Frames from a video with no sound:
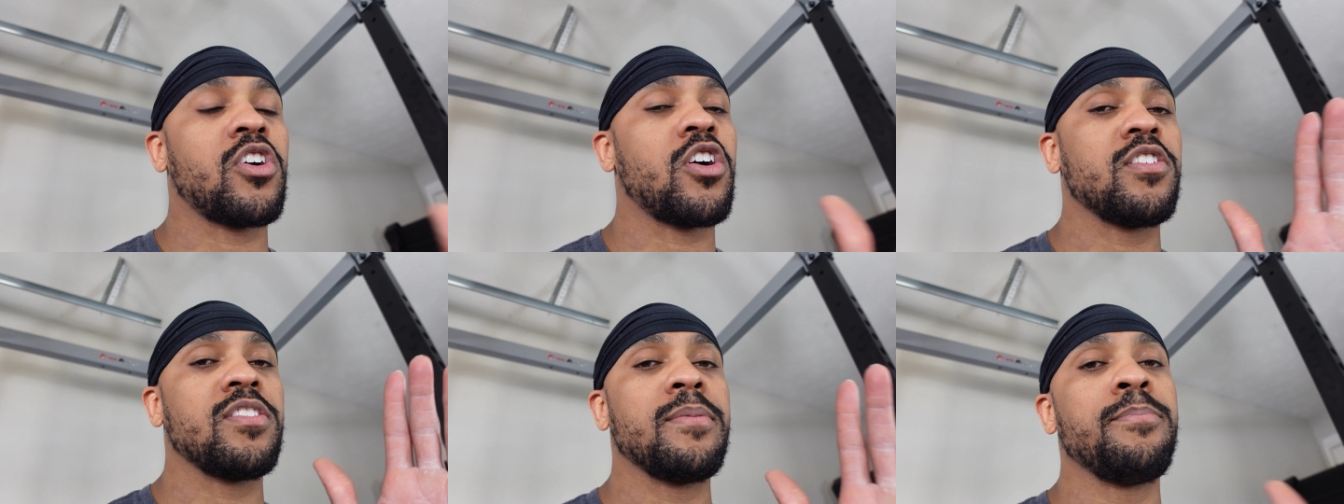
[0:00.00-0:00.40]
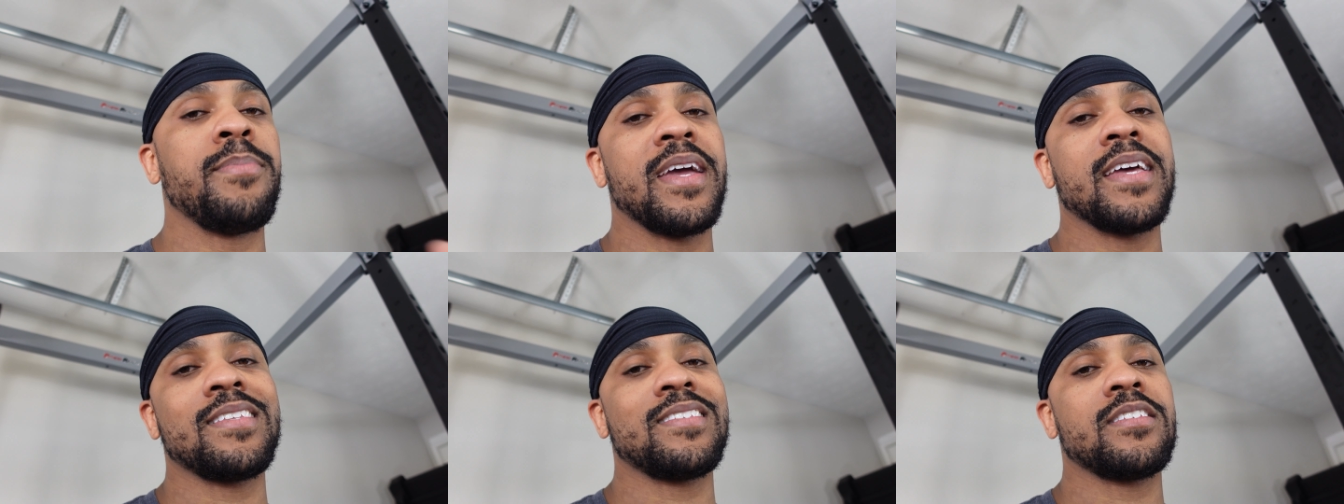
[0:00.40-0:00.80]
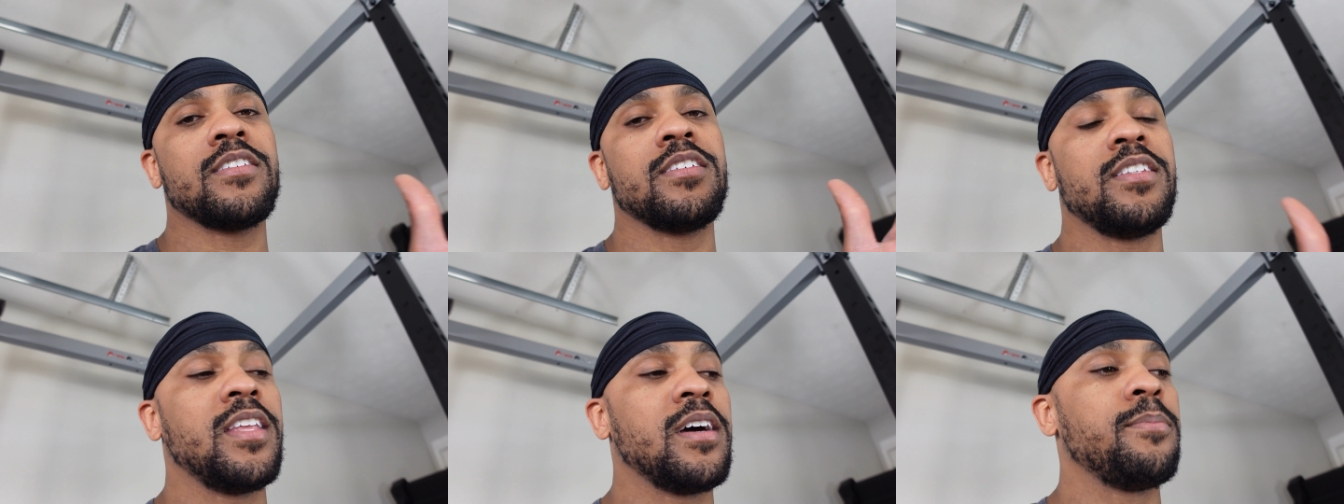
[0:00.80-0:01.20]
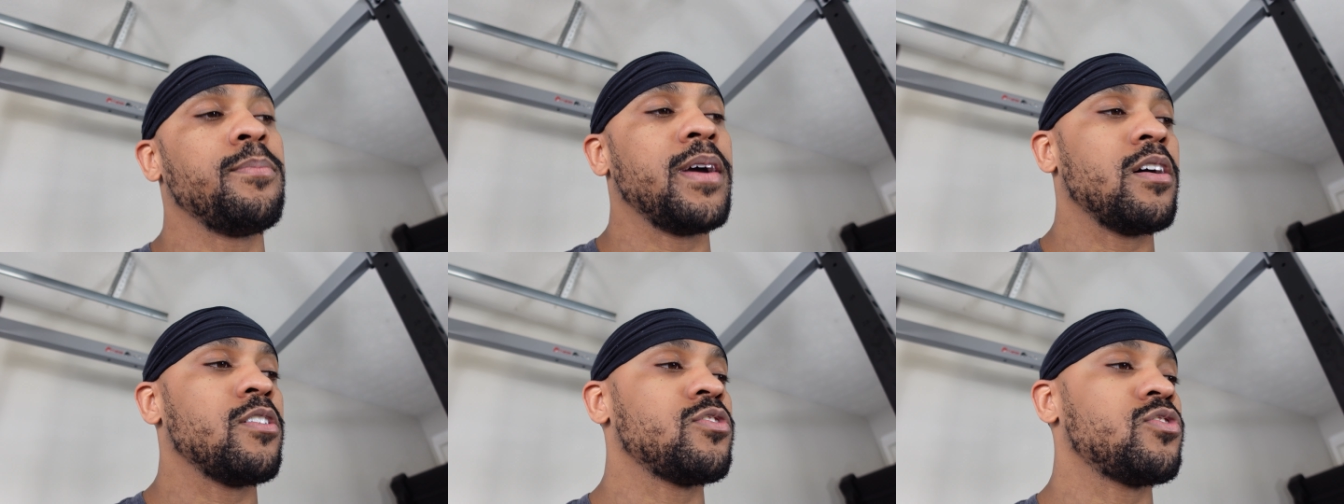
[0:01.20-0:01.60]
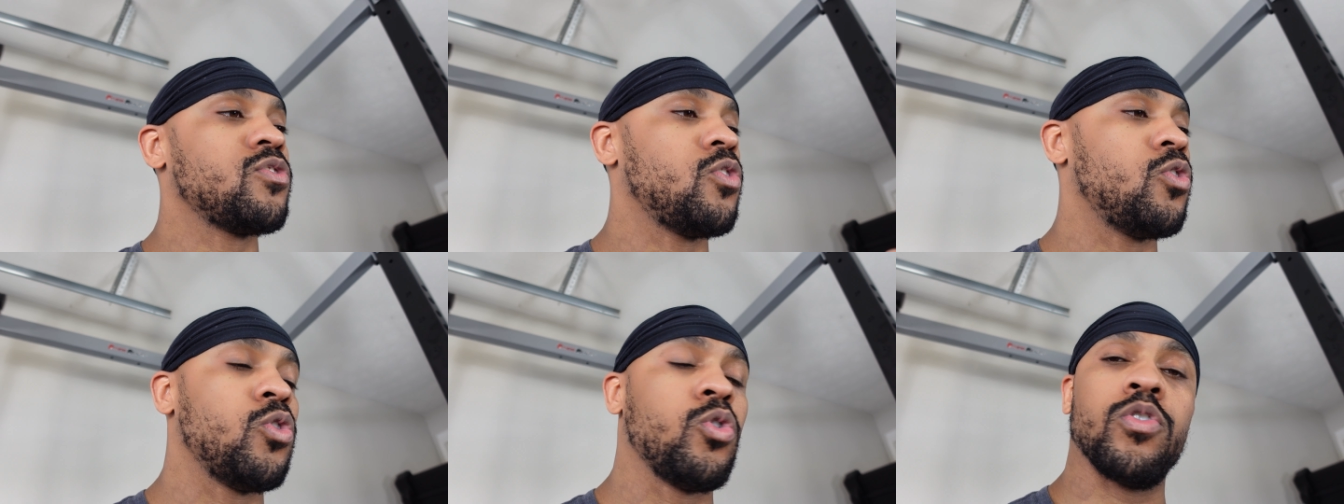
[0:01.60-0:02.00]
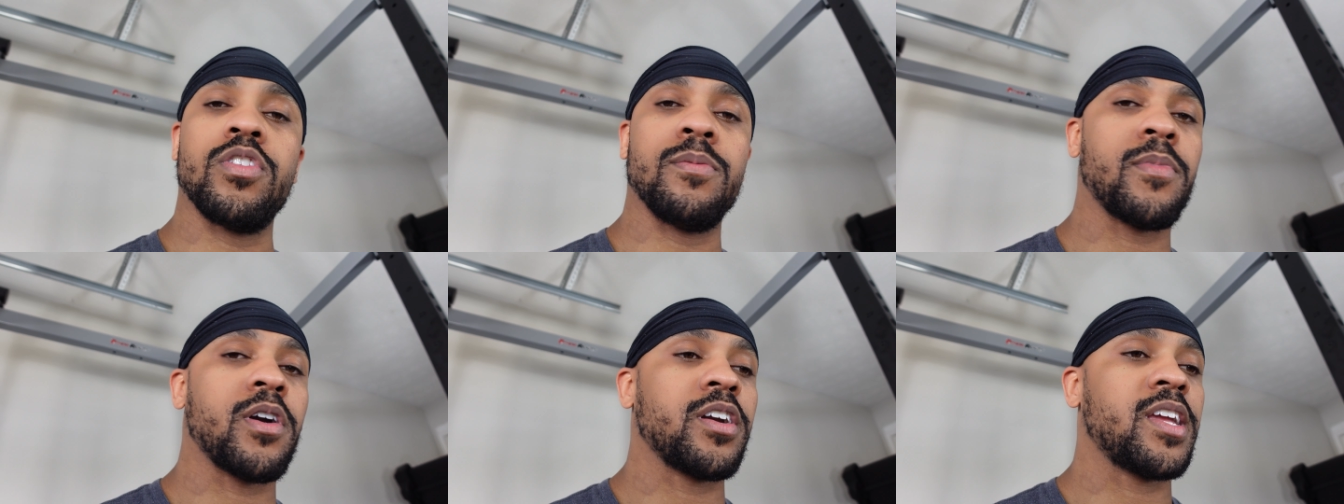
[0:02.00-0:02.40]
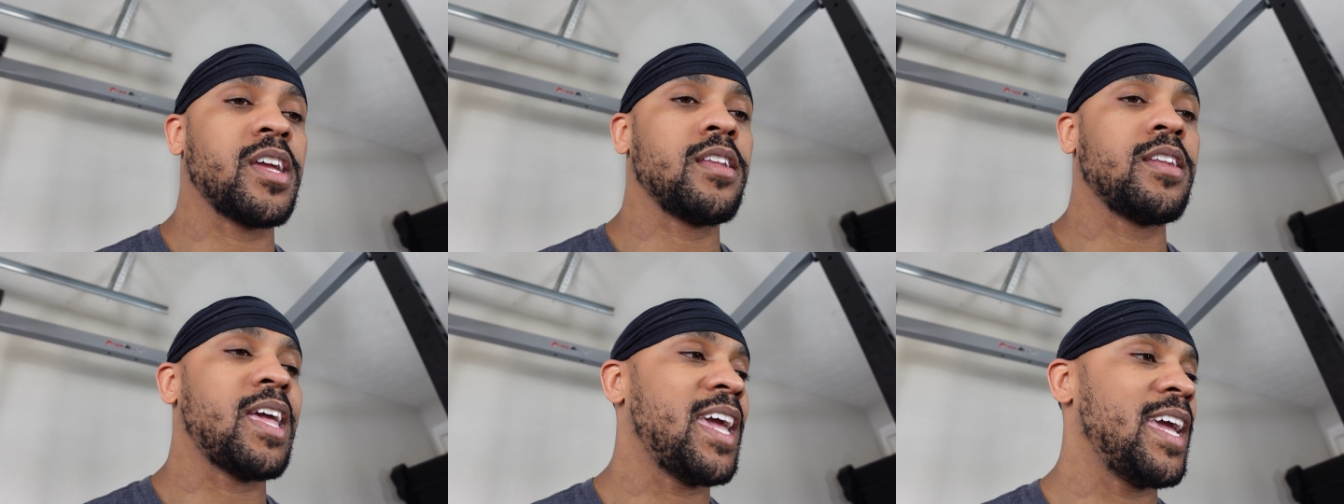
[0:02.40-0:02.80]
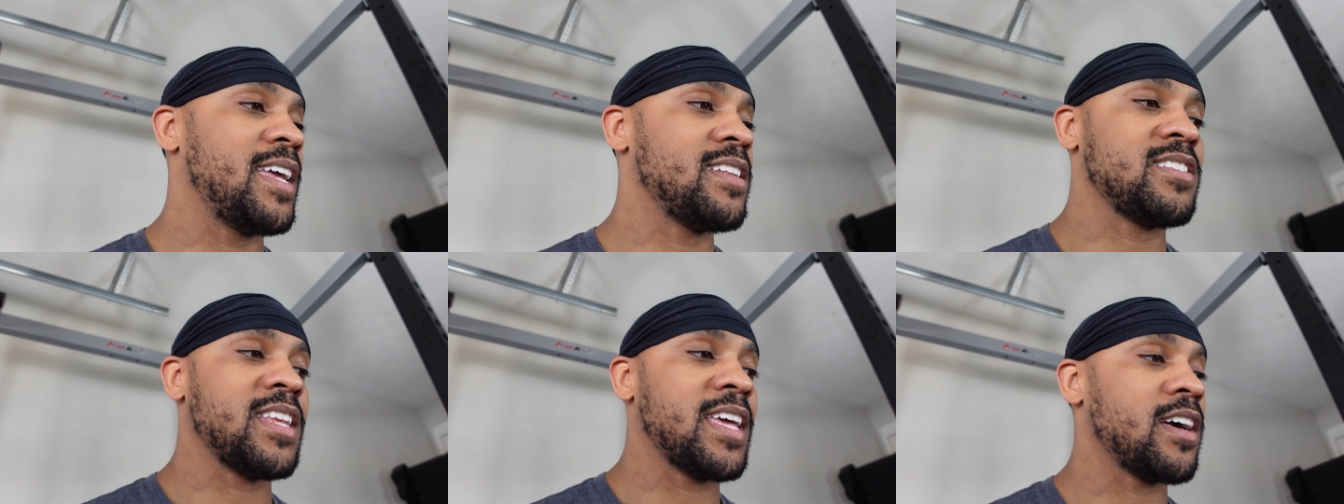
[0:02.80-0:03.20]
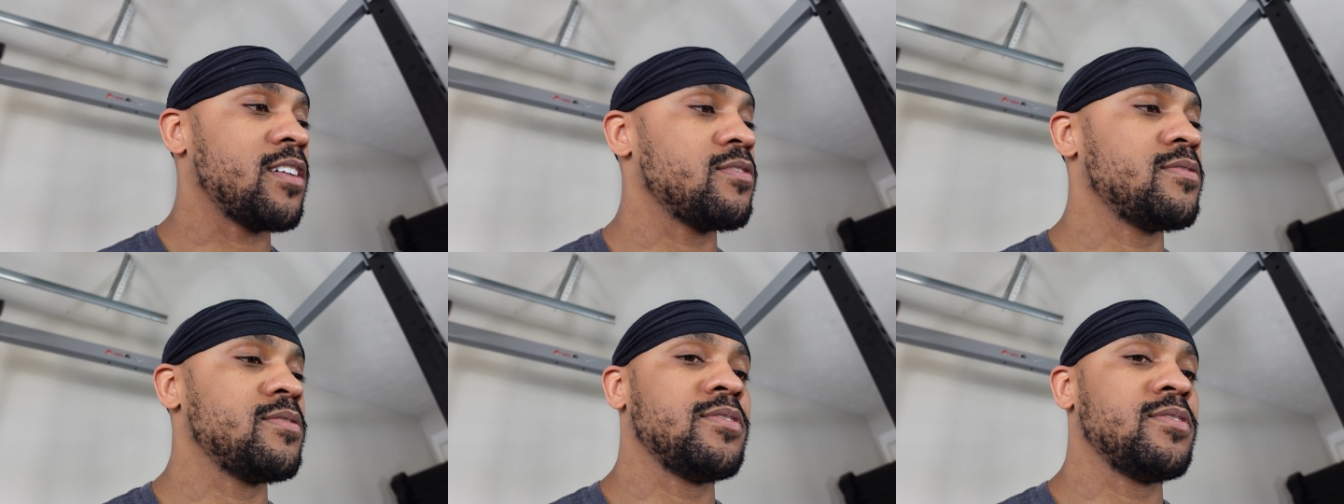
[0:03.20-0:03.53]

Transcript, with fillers: are the best dumbbells on the market, hands down.